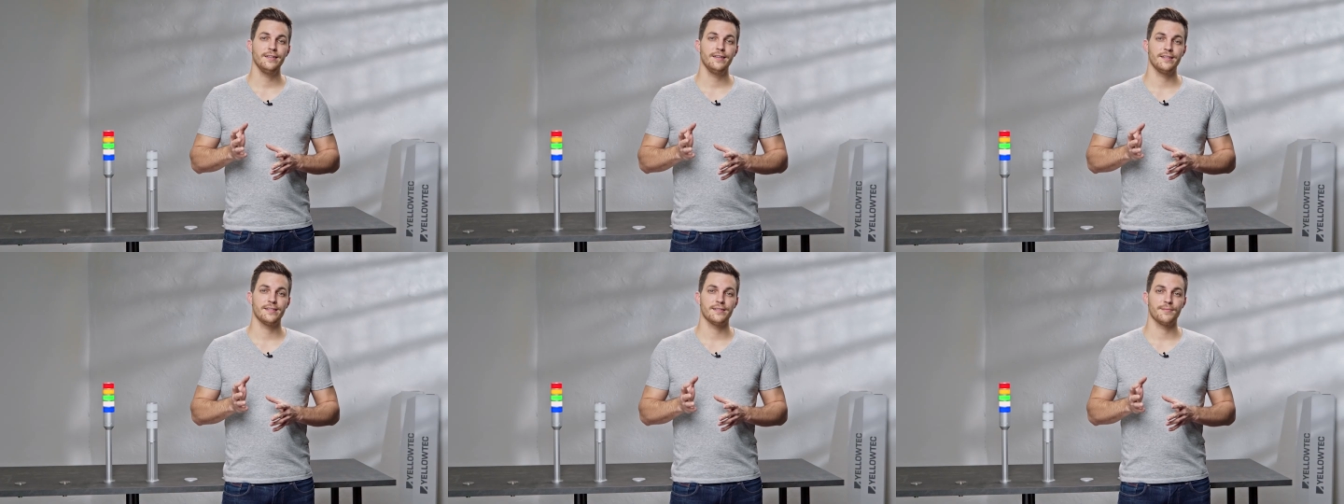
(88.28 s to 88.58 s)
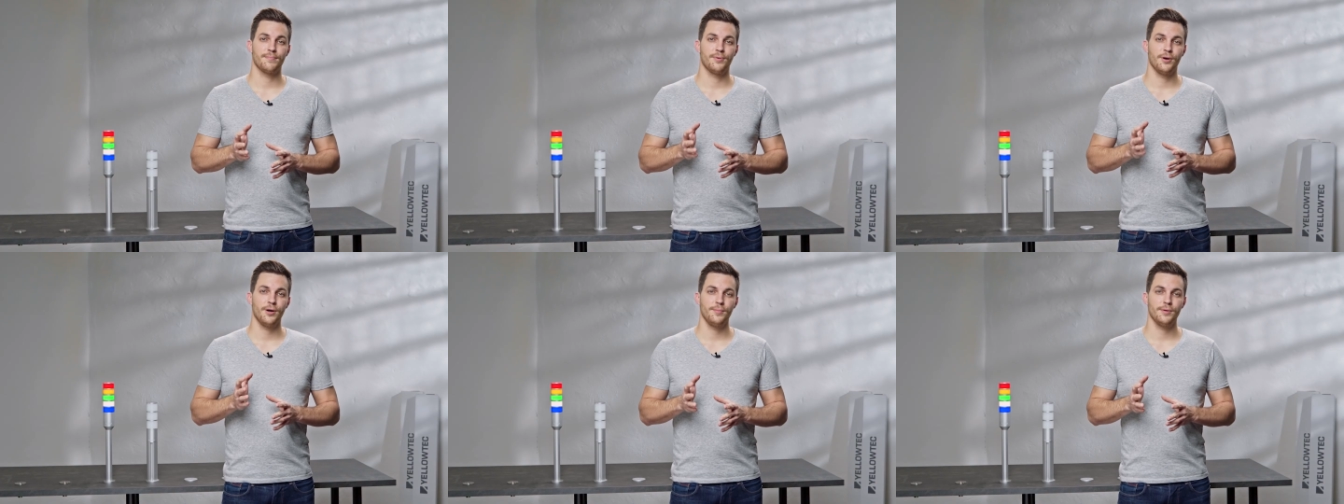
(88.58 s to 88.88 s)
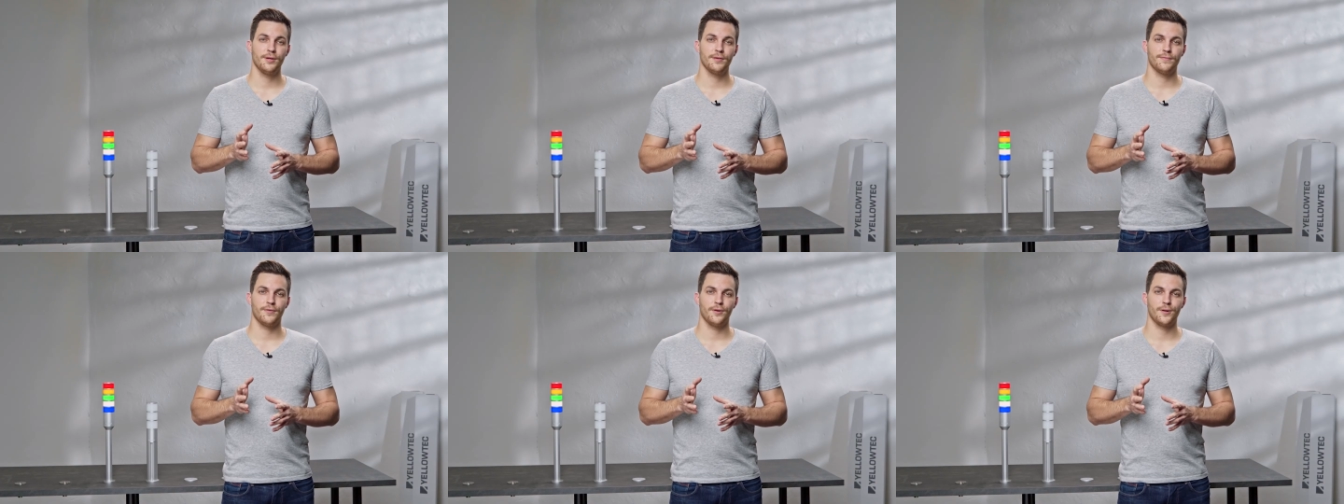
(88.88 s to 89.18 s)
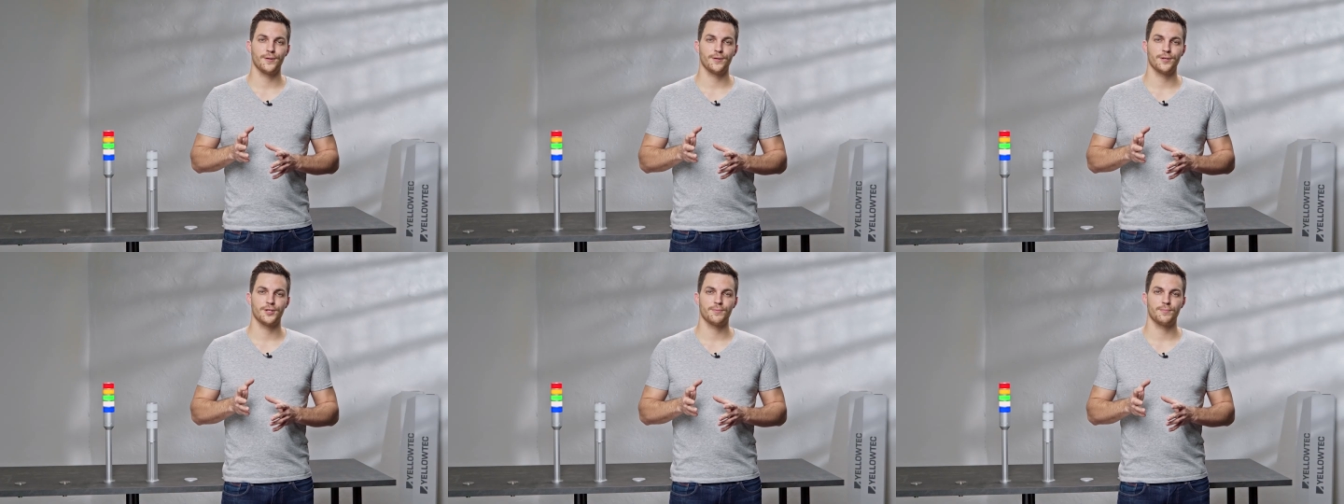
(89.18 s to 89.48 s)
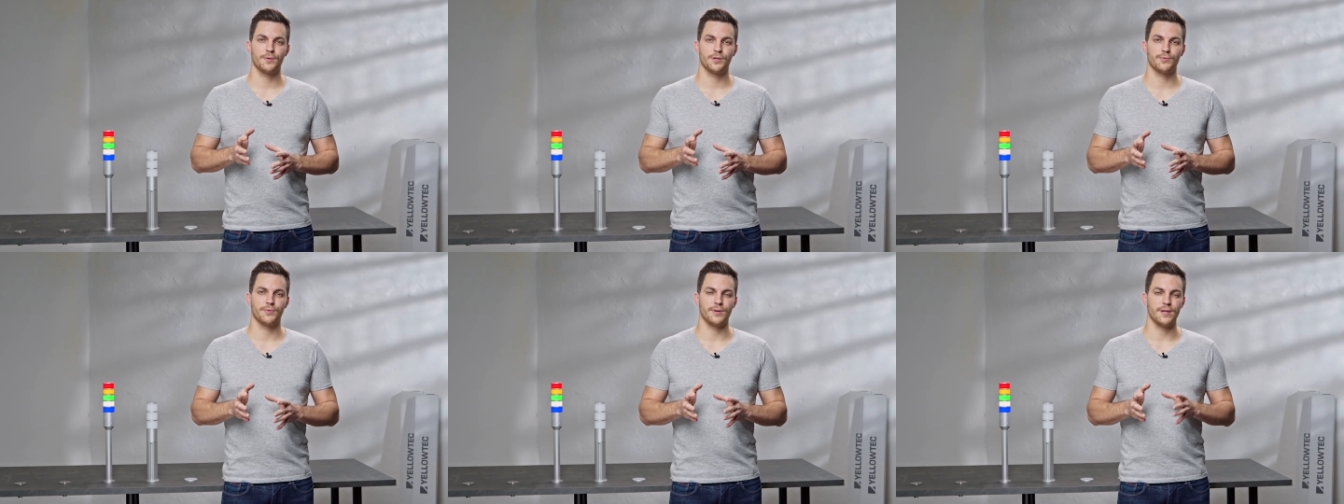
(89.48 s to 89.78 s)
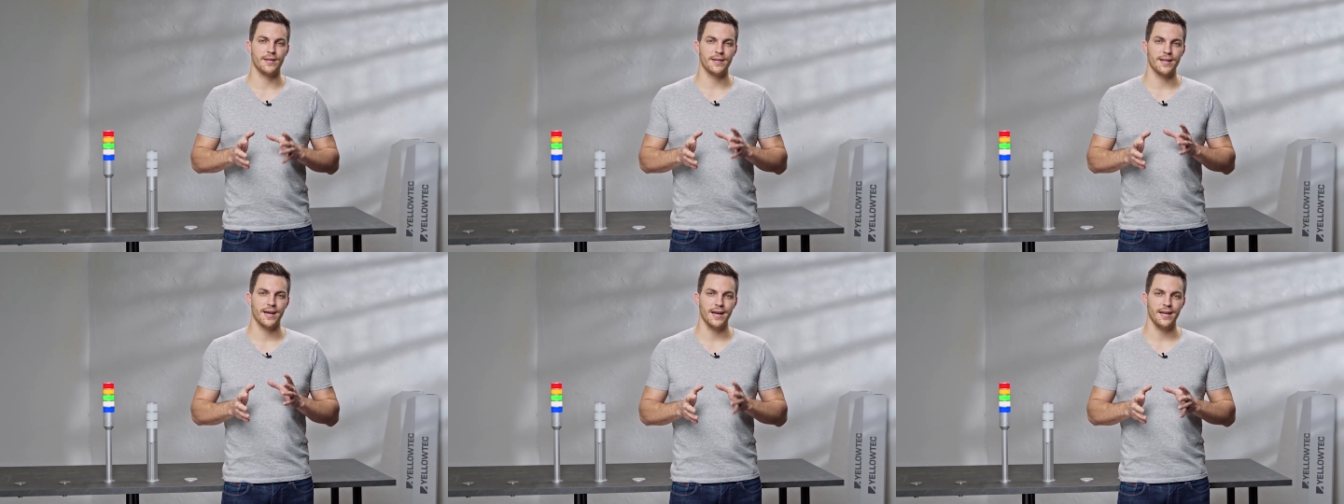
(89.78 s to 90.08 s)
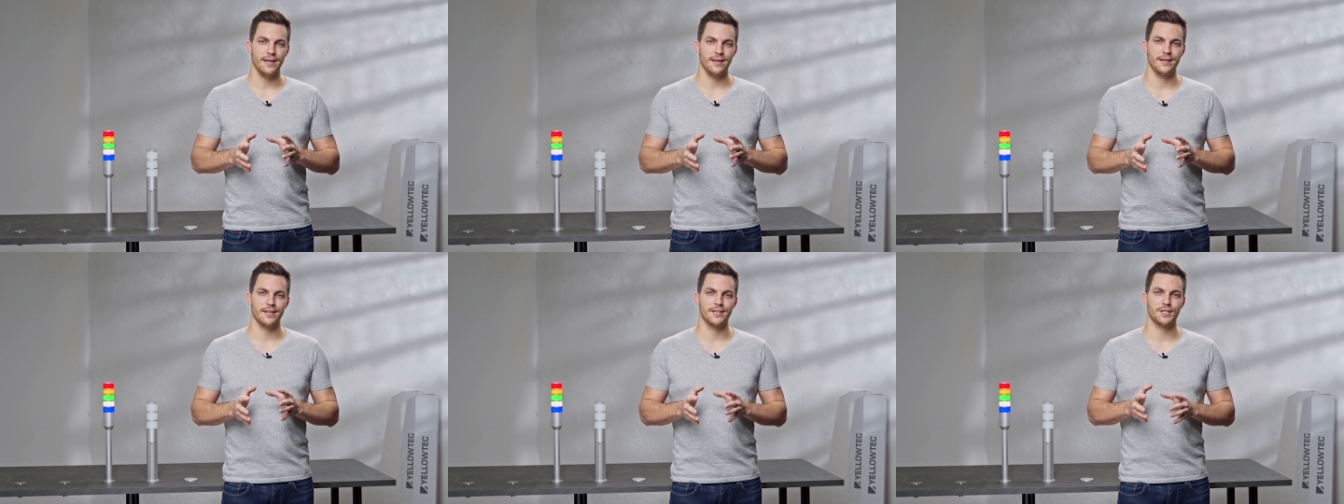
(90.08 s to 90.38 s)
needs a permanent voltage between
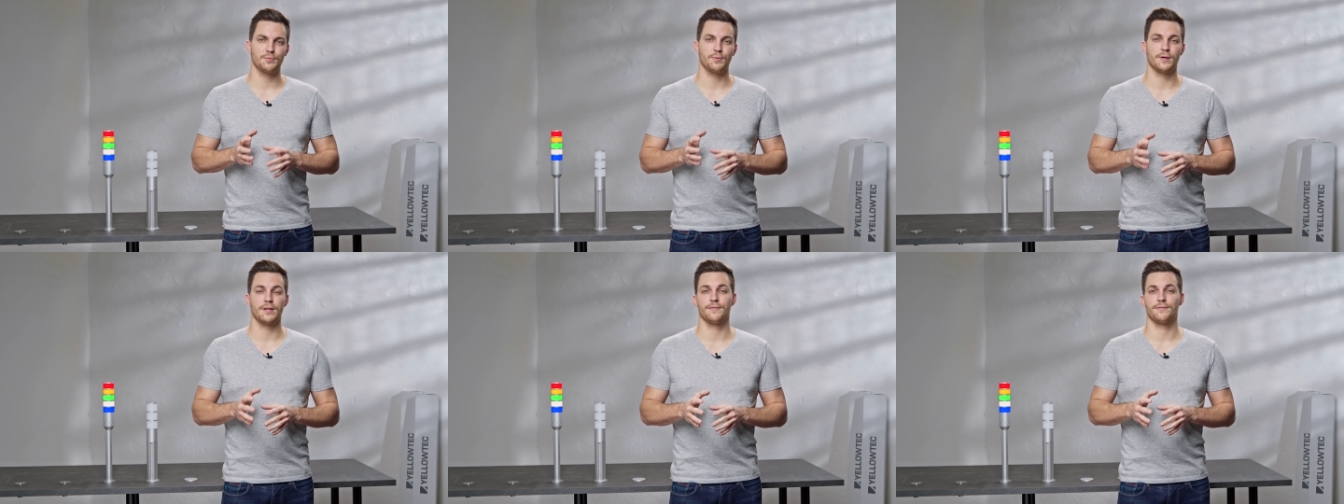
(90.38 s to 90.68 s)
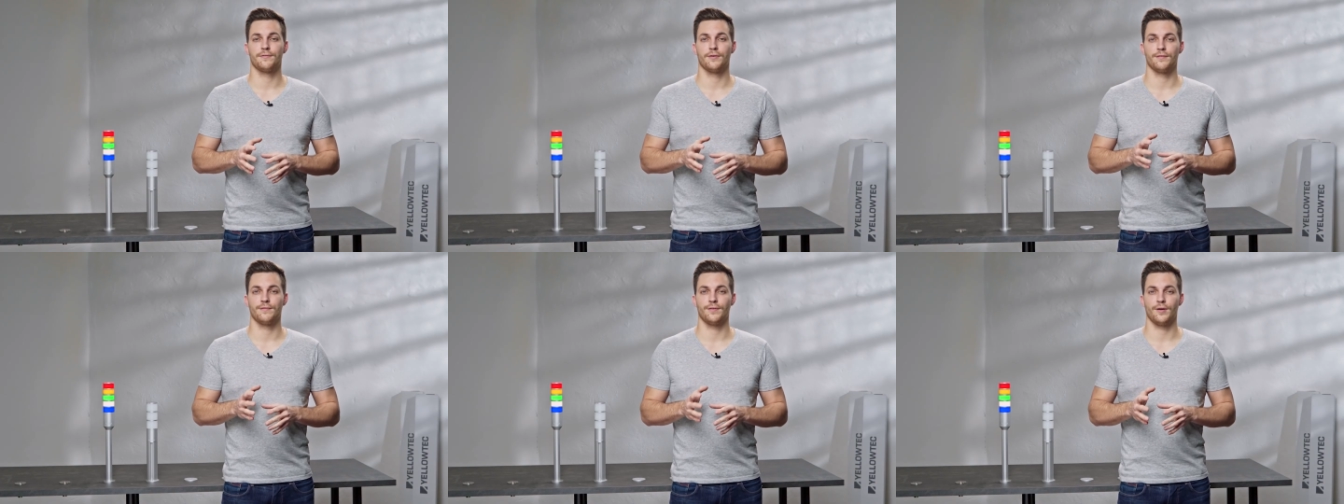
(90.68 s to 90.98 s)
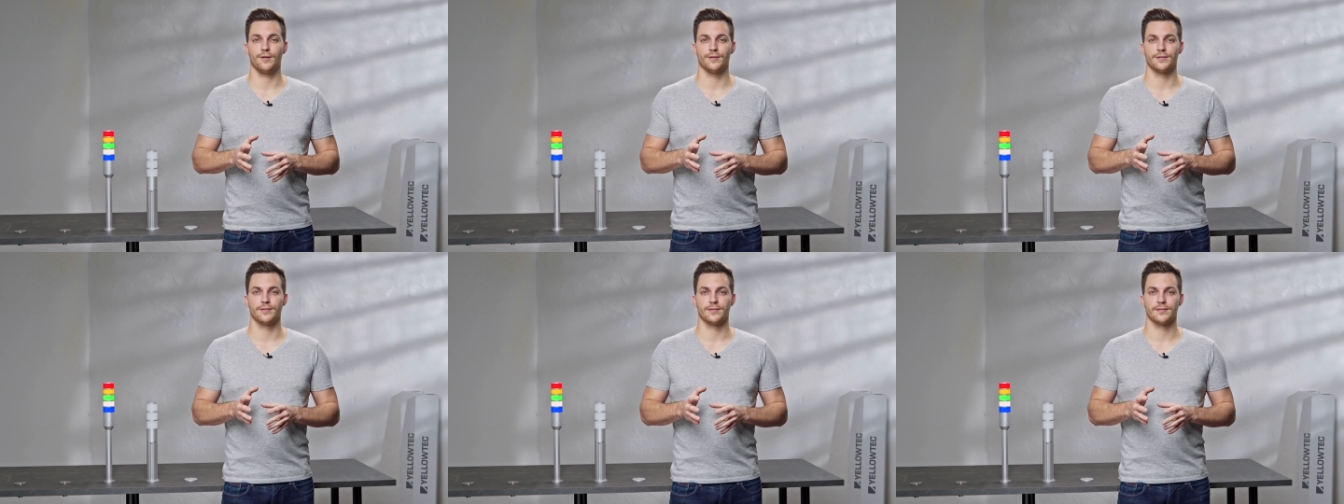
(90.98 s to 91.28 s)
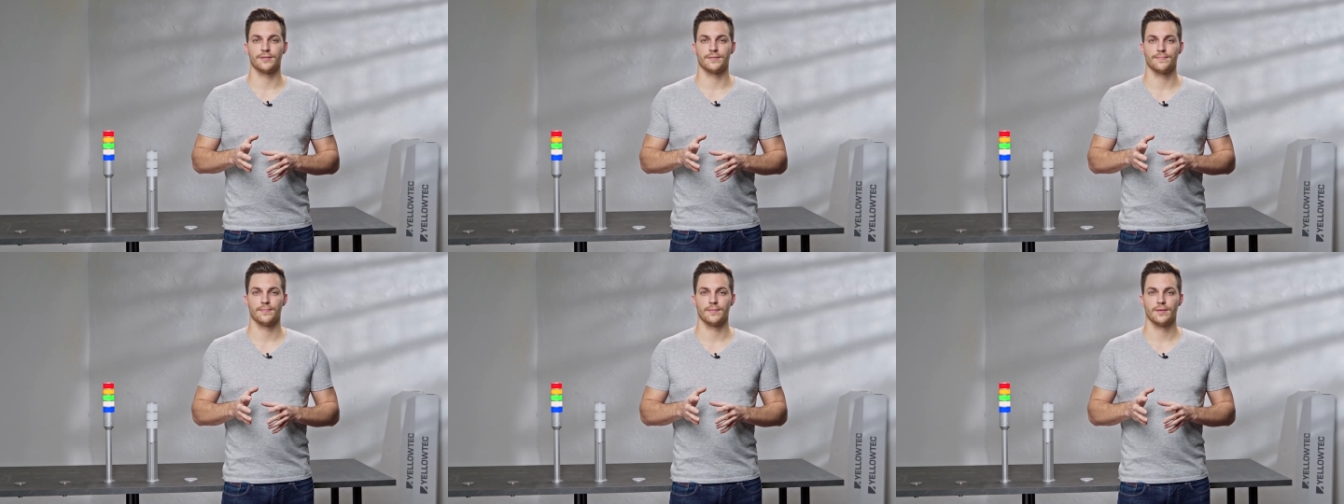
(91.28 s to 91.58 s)
9 and 24 volts.